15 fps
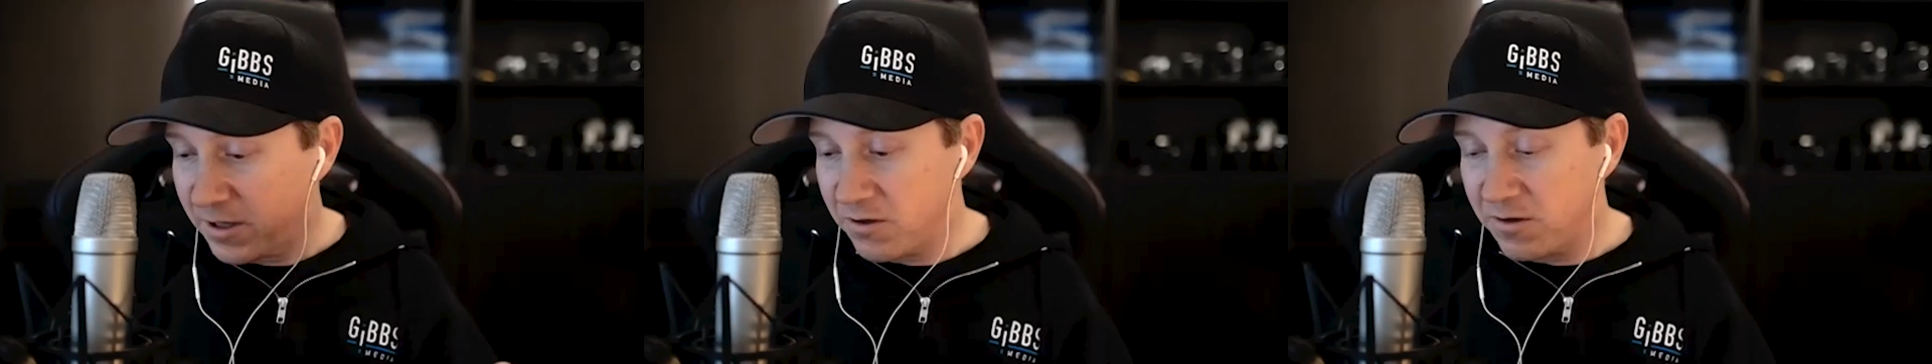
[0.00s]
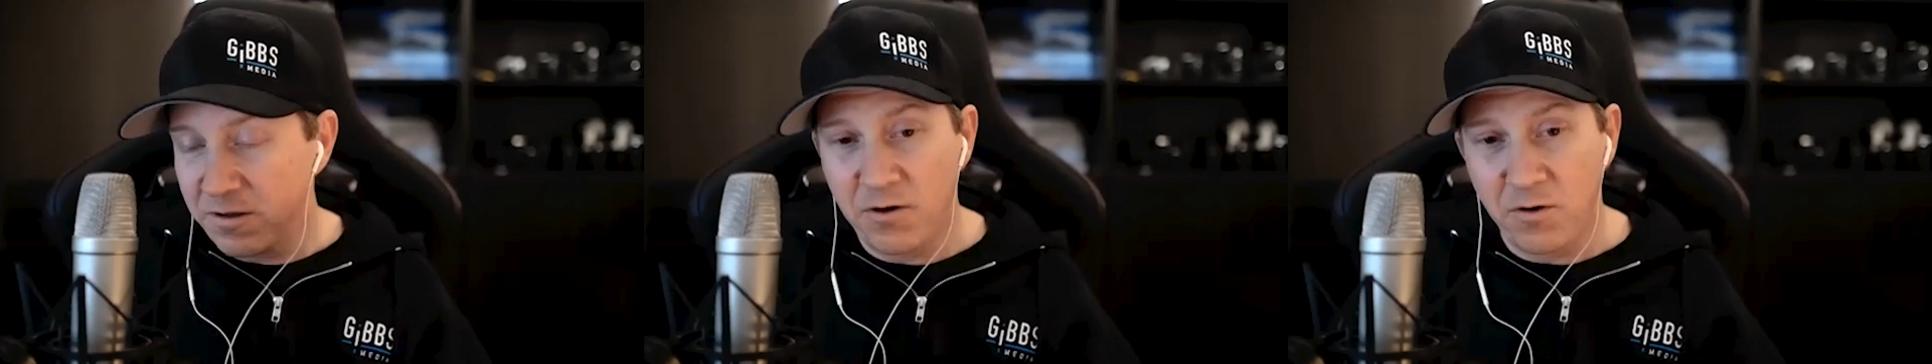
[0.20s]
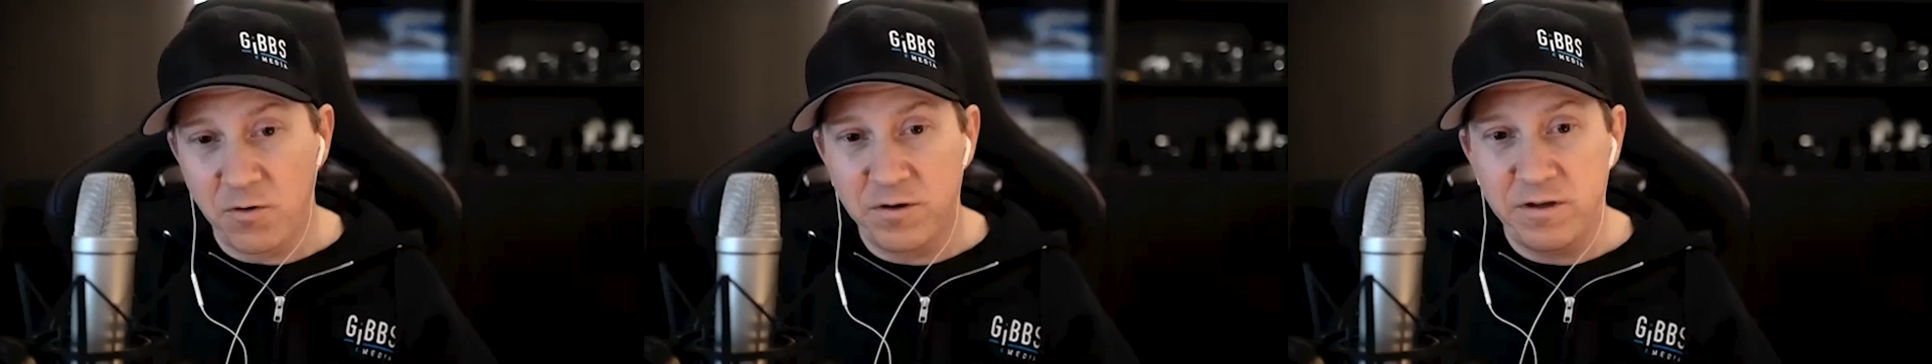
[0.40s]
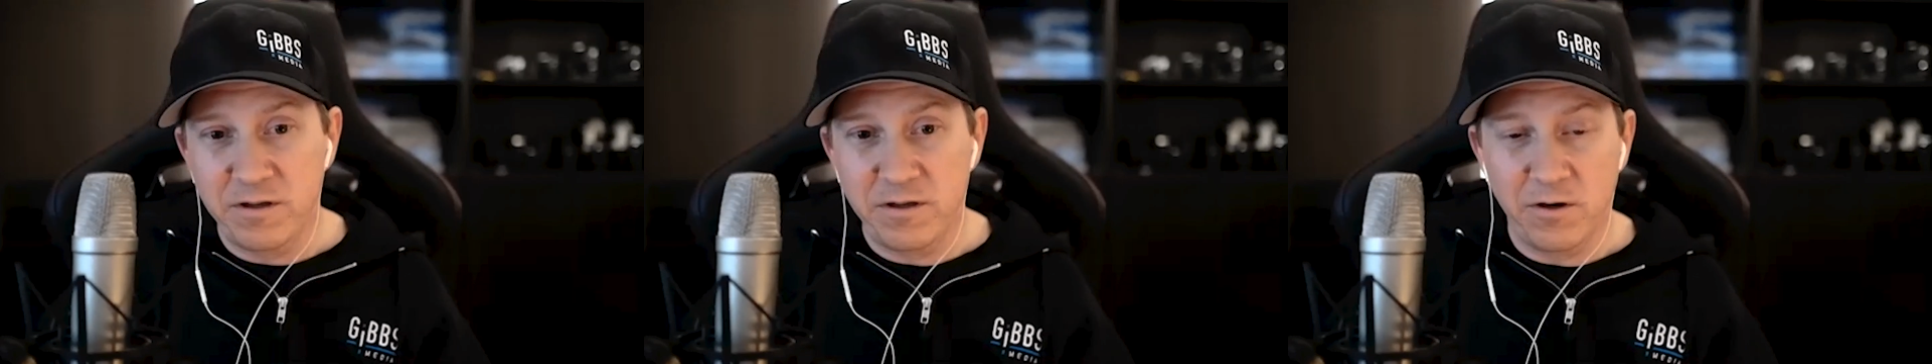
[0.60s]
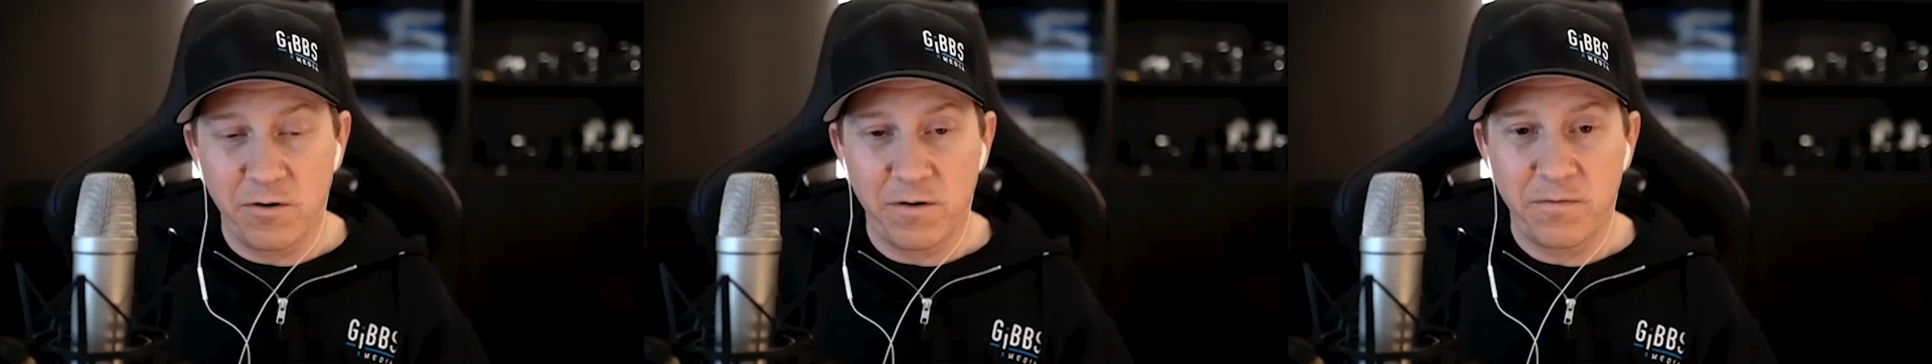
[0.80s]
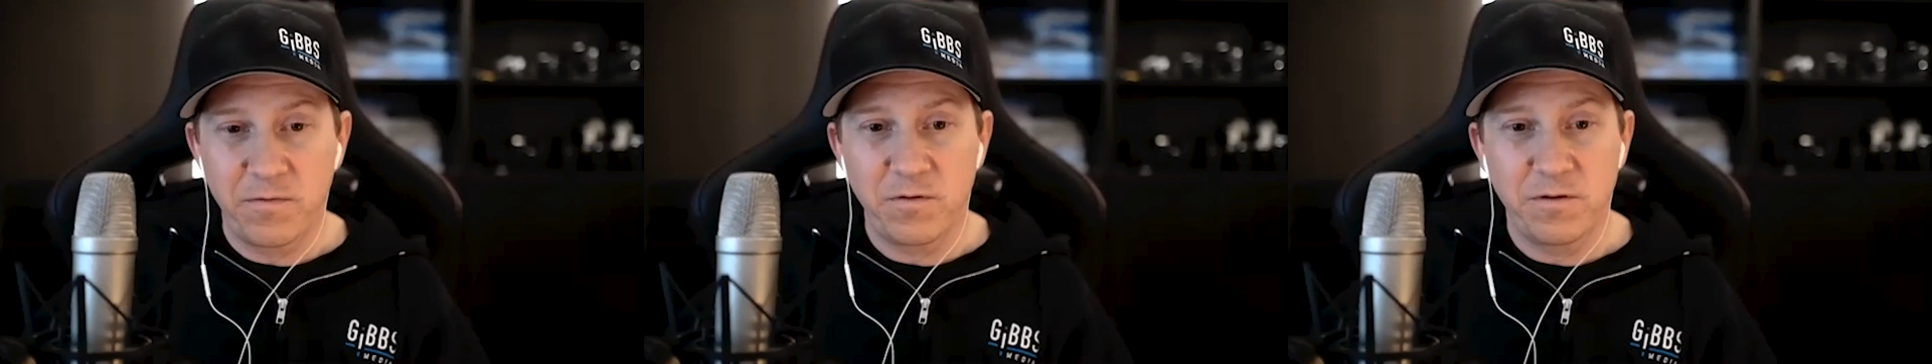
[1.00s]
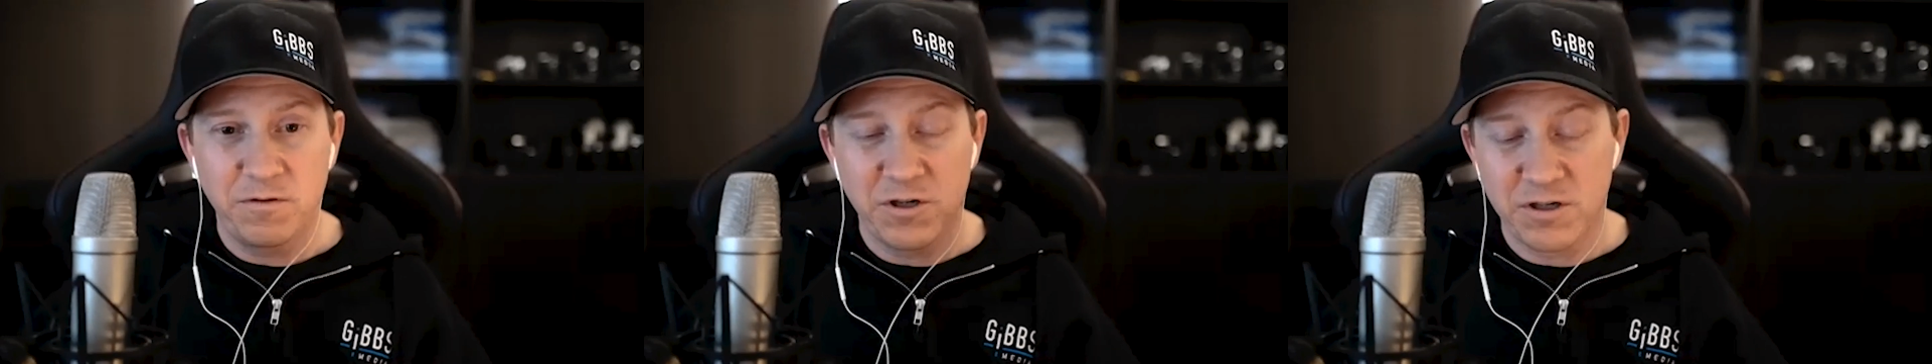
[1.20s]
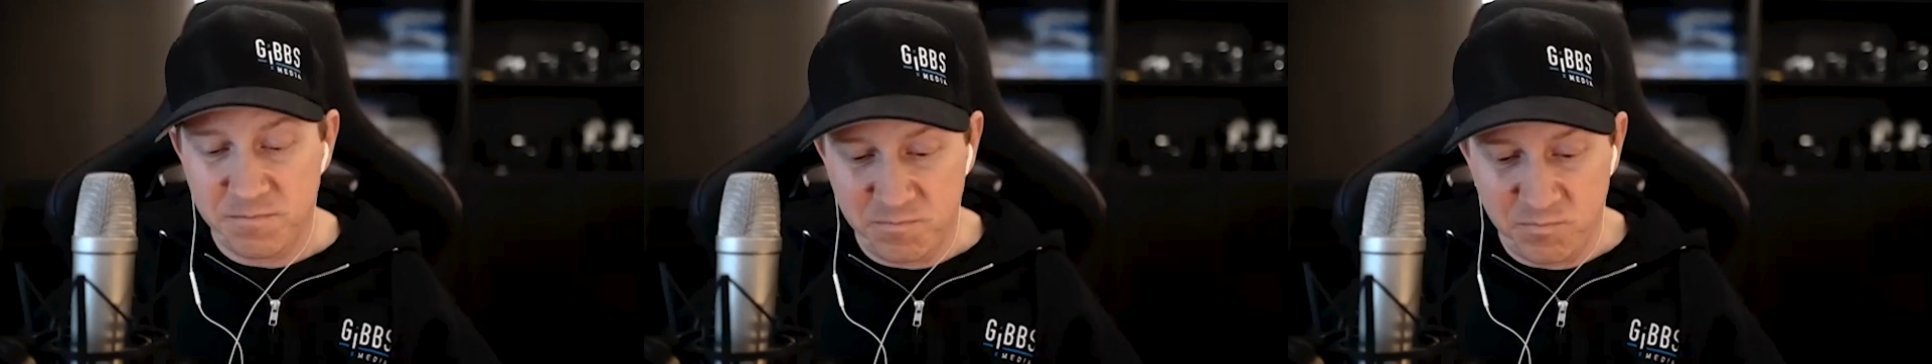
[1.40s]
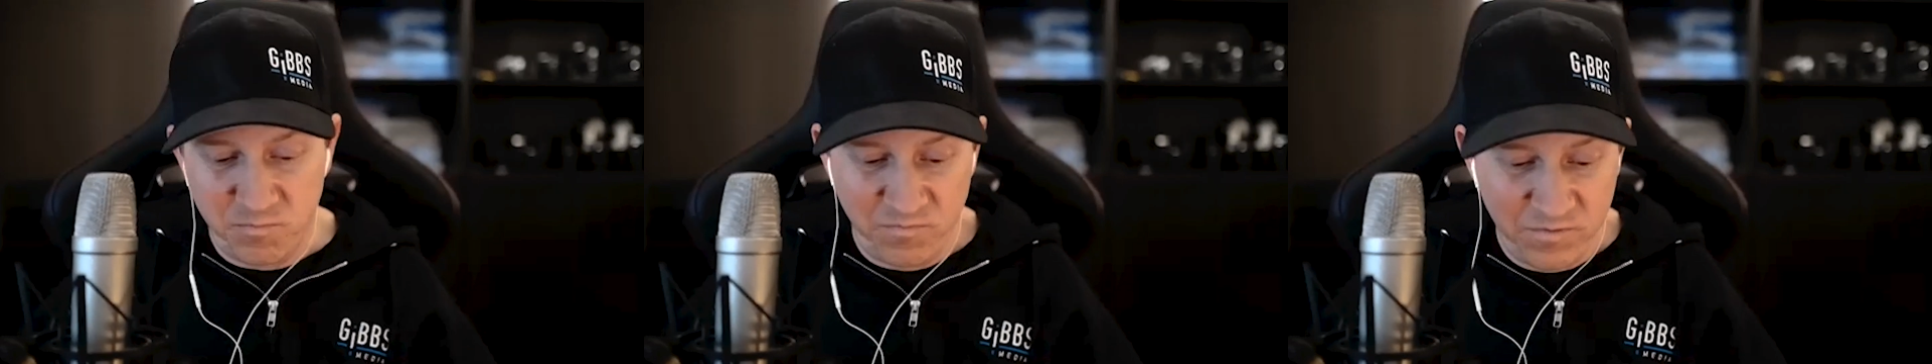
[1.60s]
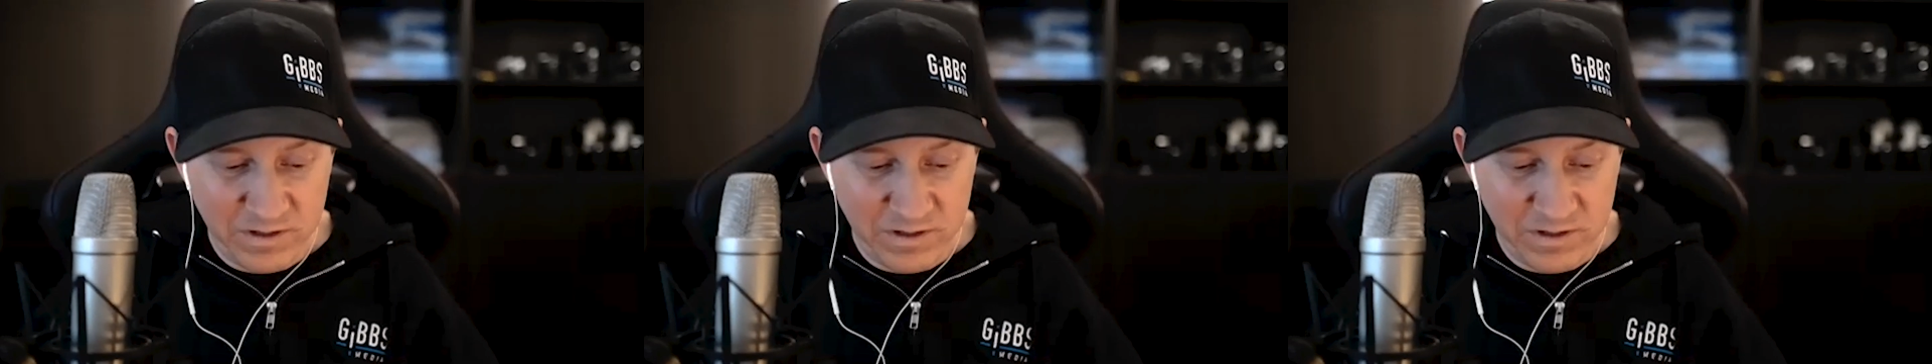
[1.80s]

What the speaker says: Like, you know, if you just